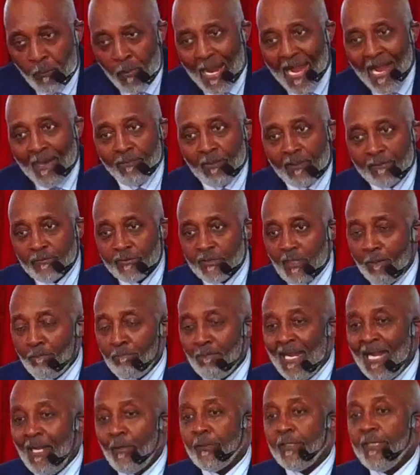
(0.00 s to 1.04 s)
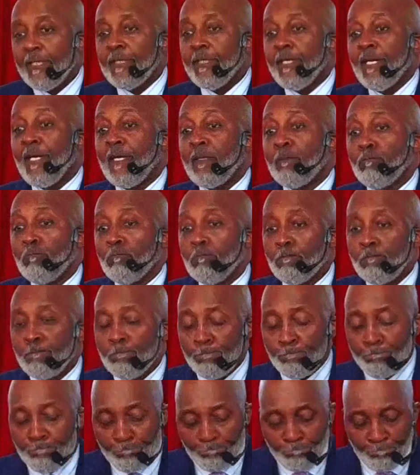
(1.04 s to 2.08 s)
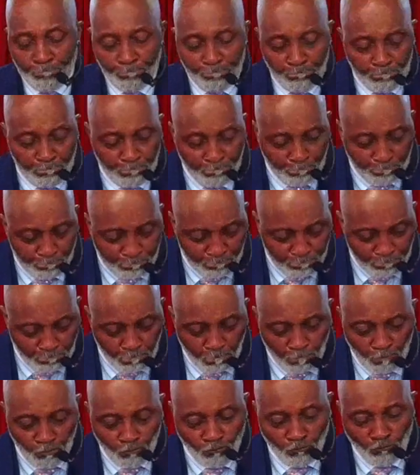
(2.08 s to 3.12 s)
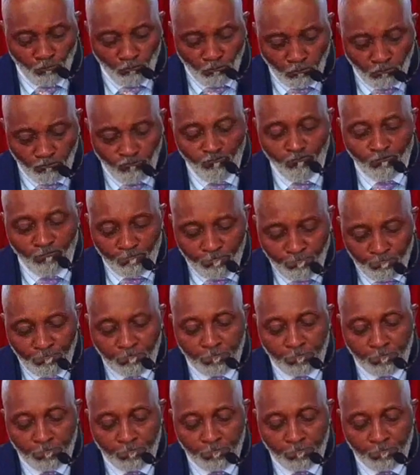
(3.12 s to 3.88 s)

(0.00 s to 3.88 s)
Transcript: Problems are mounting up. Yes, yes. Don't go away.